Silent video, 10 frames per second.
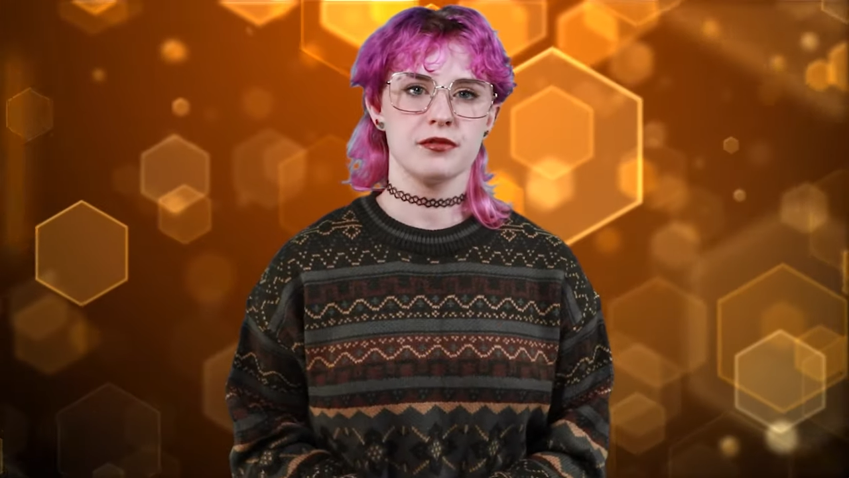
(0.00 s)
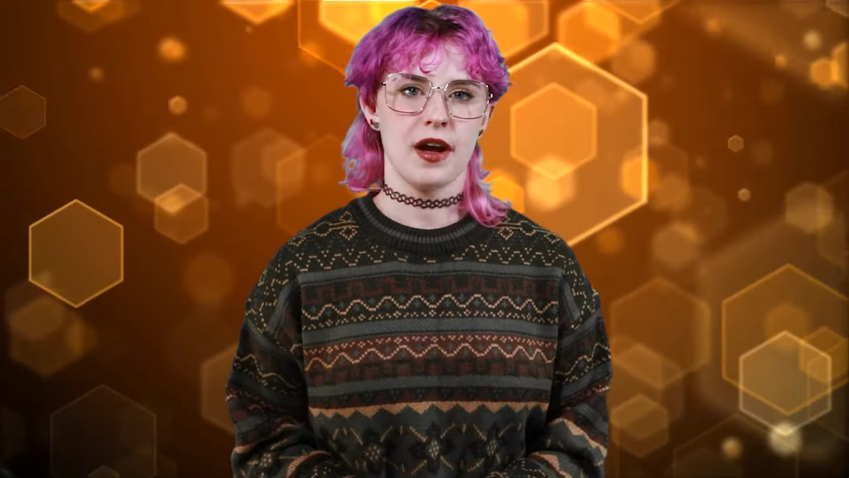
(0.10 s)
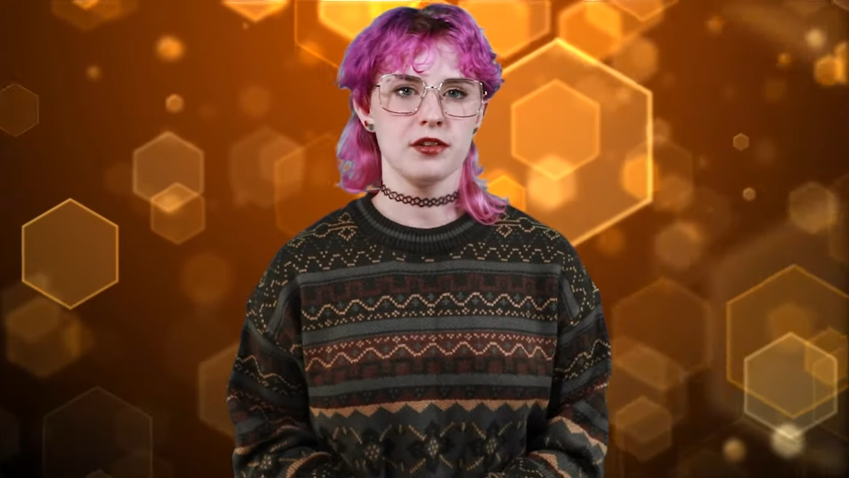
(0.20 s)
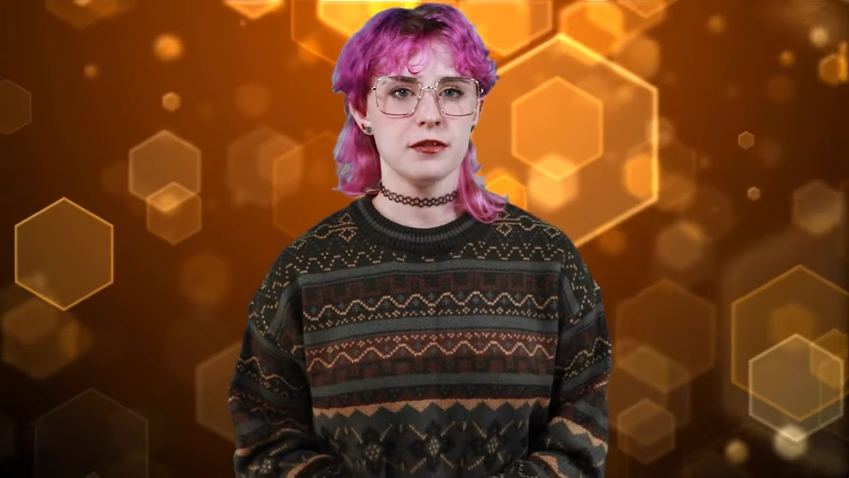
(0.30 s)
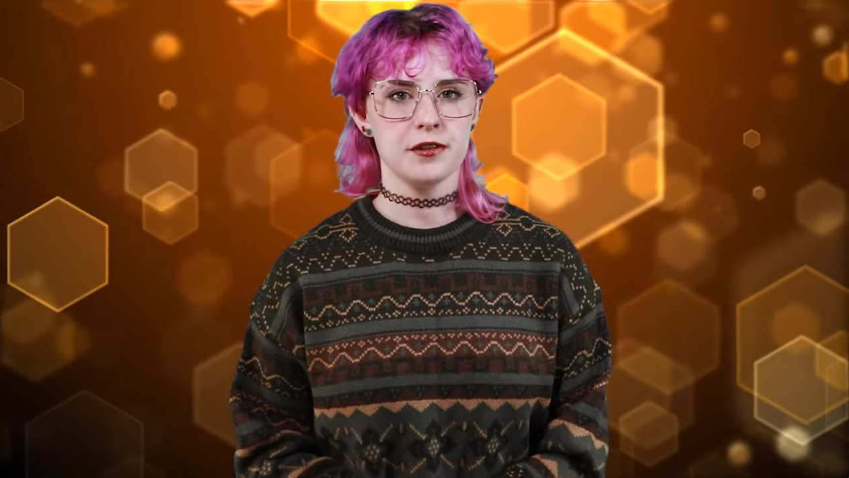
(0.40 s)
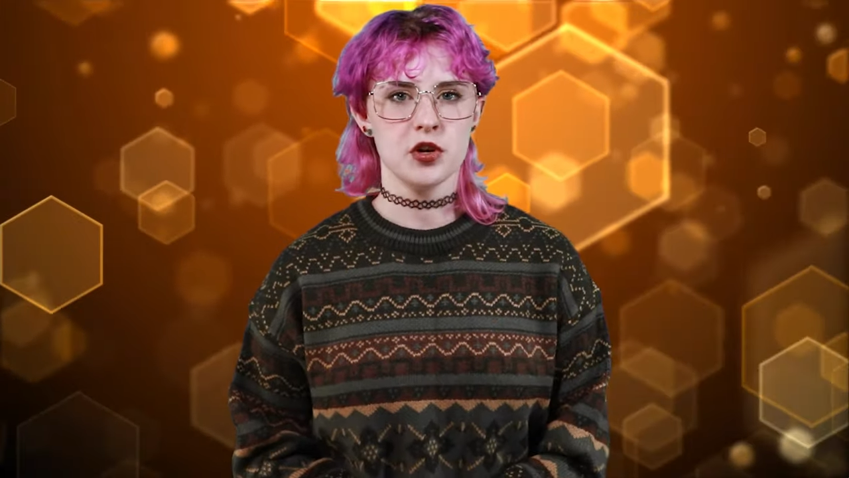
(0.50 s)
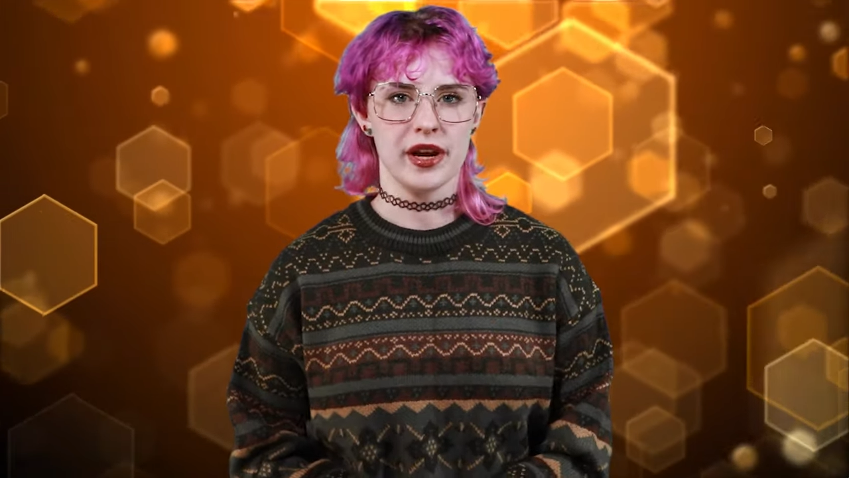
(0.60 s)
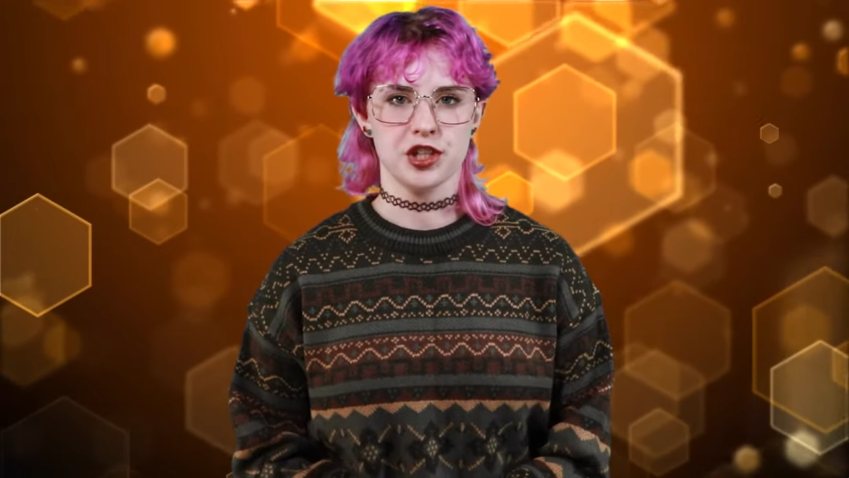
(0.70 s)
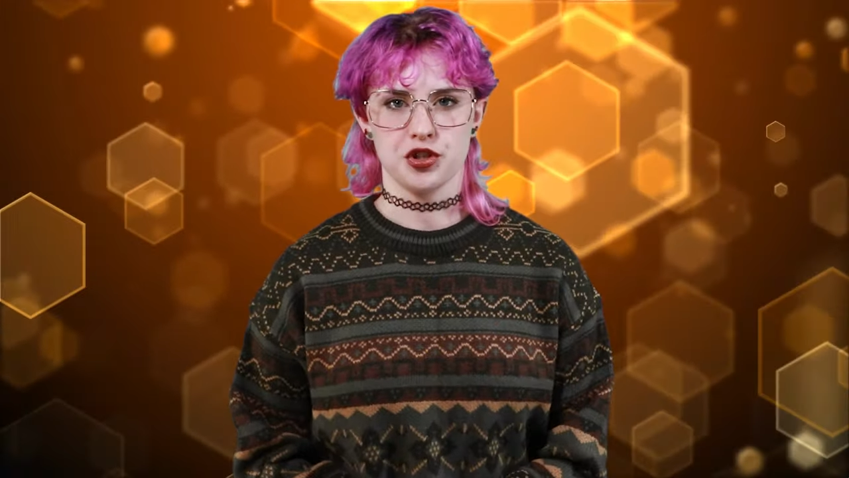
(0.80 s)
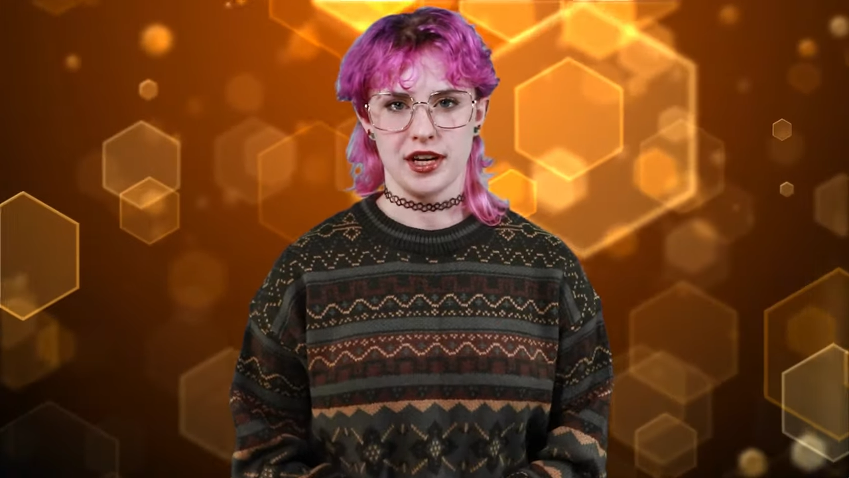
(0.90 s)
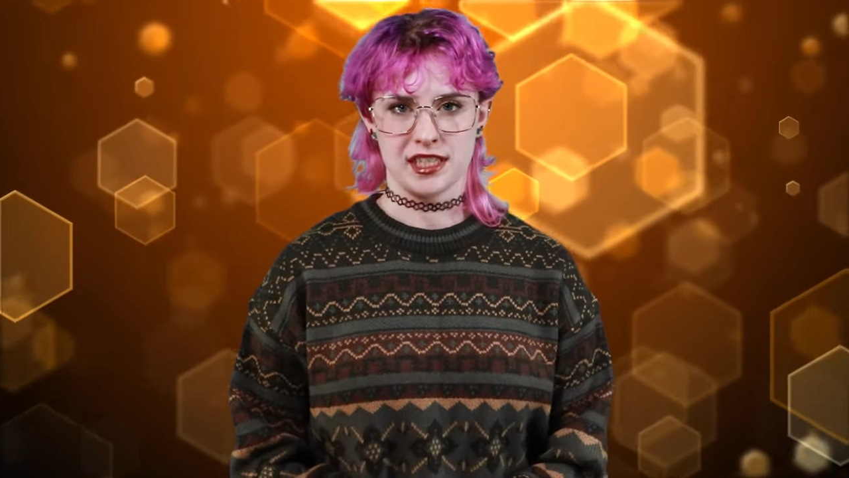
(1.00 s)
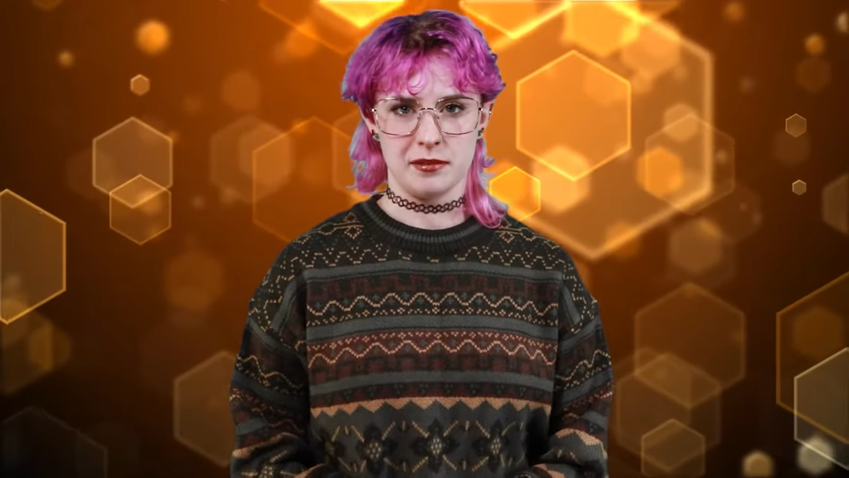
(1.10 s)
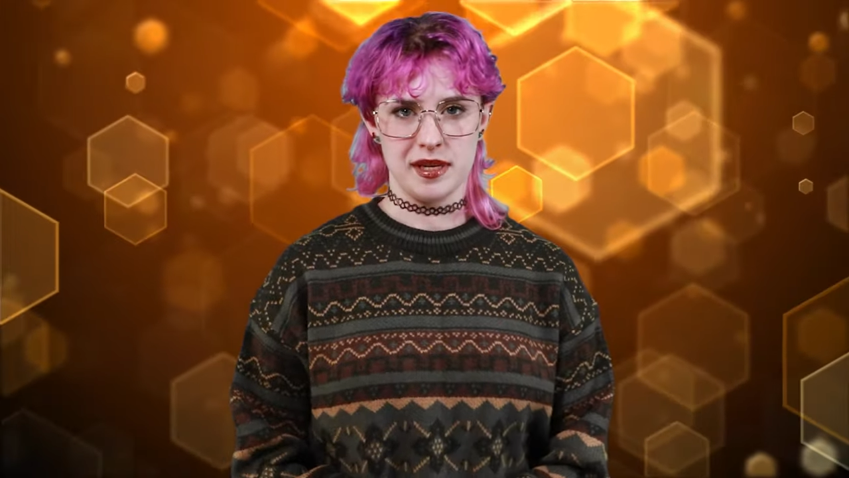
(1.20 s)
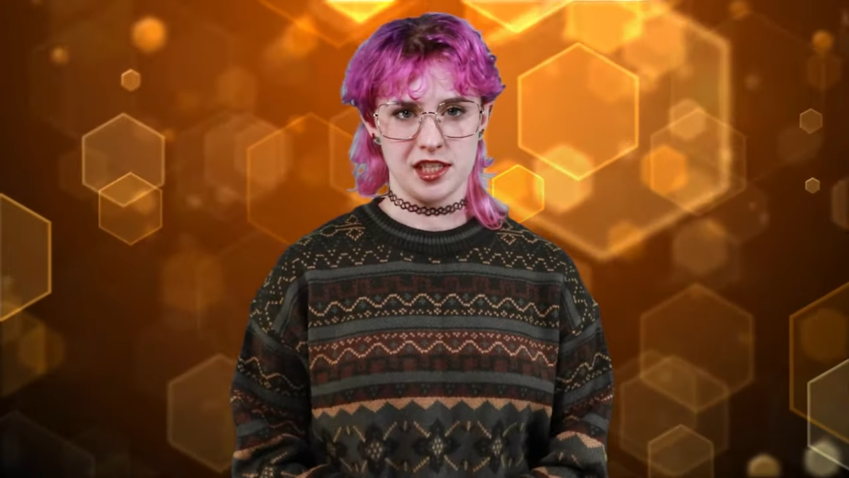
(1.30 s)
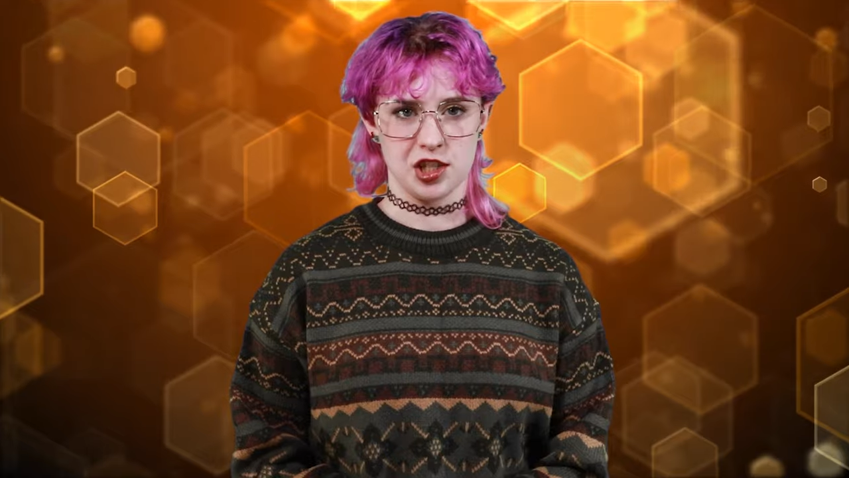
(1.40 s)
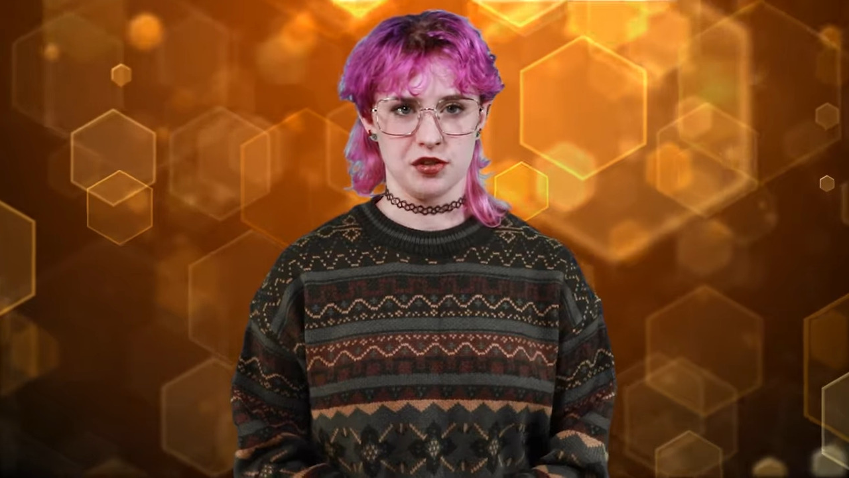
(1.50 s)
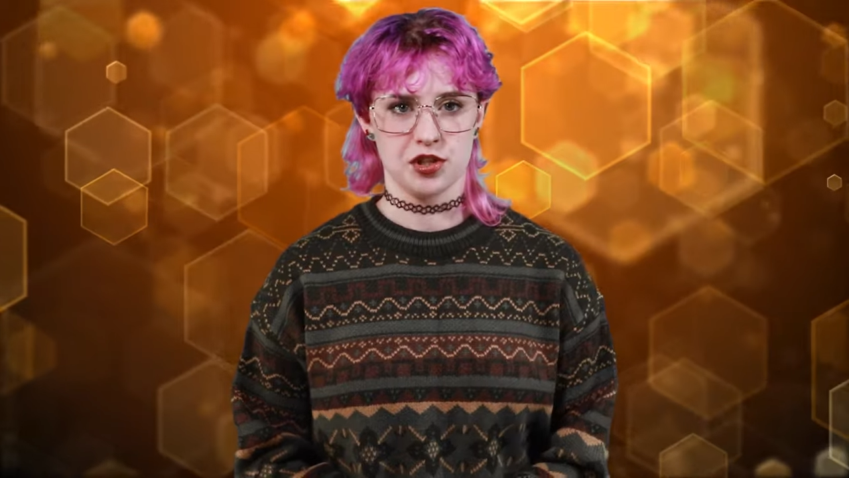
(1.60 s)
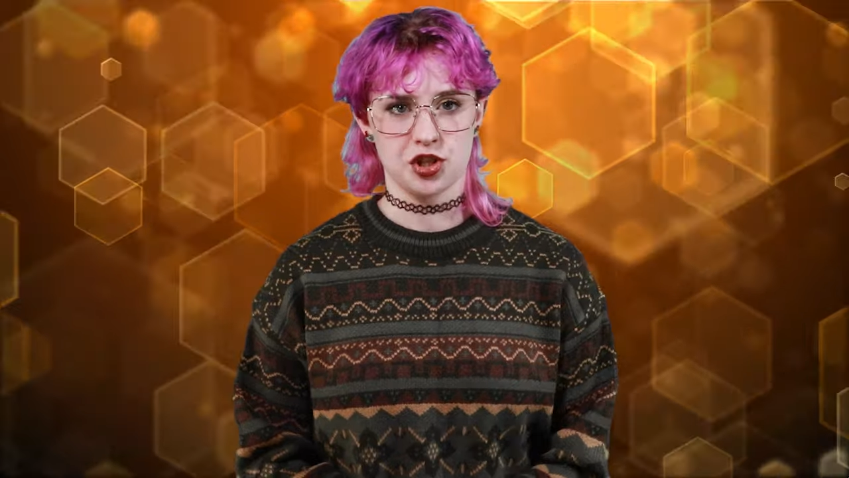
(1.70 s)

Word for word: found a few interesting pieces of